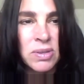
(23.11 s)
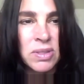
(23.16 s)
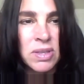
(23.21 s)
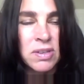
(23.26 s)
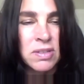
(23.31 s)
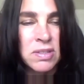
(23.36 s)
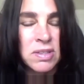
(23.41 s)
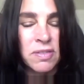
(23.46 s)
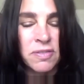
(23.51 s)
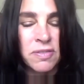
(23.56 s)
So
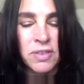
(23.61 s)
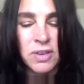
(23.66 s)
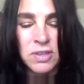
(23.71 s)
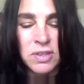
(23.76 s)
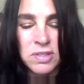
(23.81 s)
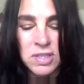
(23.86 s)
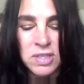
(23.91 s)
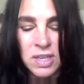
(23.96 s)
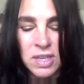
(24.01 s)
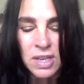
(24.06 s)
there's a
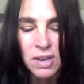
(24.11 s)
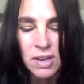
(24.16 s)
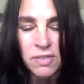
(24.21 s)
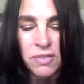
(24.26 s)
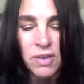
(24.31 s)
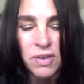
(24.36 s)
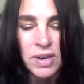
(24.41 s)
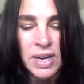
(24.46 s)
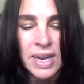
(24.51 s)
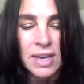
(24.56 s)
first
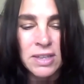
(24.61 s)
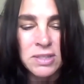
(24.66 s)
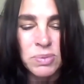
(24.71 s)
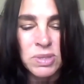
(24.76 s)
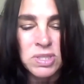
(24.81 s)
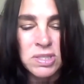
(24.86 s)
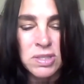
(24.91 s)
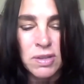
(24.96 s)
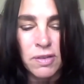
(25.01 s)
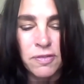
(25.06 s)
front
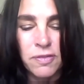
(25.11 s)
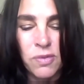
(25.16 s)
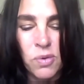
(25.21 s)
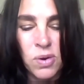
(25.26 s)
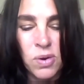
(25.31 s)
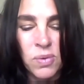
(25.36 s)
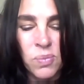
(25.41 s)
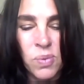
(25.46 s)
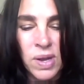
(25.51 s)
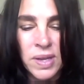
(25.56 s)
house, which is a
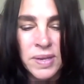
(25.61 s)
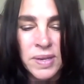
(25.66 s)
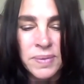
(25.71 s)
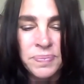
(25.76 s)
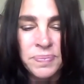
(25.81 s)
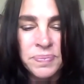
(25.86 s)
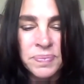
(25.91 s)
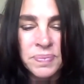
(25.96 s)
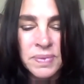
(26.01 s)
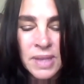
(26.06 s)
four
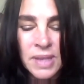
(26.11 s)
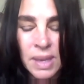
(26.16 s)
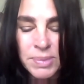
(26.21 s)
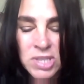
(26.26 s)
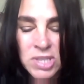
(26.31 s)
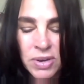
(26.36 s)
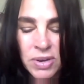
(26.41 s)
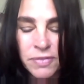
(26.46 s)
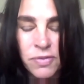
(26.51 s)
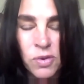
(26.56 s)
one, I'm
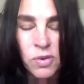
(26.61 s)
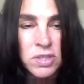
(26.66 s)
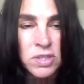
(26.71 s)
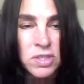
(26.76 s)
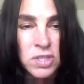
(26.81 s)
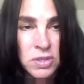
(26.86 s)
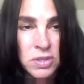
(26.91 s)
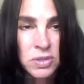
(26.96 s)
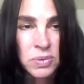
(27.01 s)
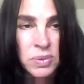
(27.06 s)
sorry, four
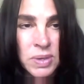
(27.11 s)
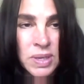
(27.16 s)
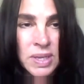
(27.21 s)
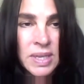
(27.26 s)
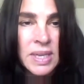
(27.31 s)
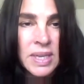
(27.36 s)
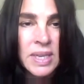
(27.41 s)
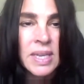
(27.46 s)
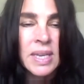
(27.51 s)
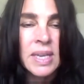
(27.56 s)
two,
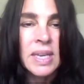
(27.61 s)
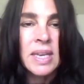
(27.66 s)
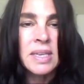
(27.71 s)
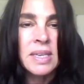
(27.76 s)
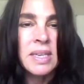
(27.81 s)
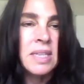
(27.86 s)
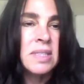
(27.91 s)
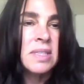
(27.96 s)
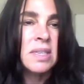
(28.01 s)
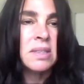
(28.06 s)

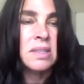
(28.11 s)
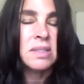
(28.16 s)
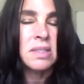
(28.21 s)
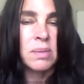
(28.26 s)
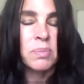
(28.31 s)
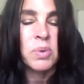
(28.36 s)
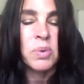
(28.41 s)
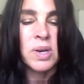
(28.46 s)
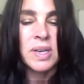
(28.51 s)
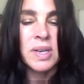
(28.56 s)
needs a,
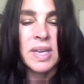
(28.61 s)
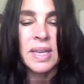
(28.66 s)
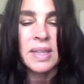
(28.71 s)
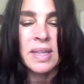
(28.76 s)
some work.